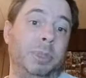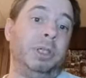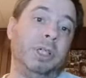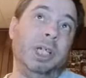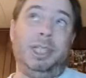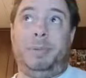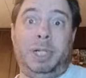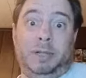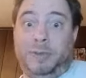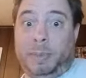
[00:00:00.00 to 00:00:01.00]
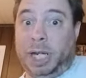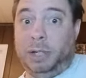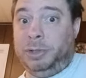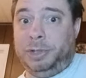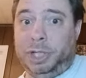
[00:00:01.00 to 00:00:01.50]
but depending if I'm
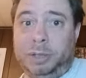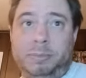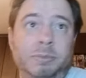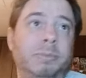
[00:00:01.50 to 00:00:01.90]
out or not.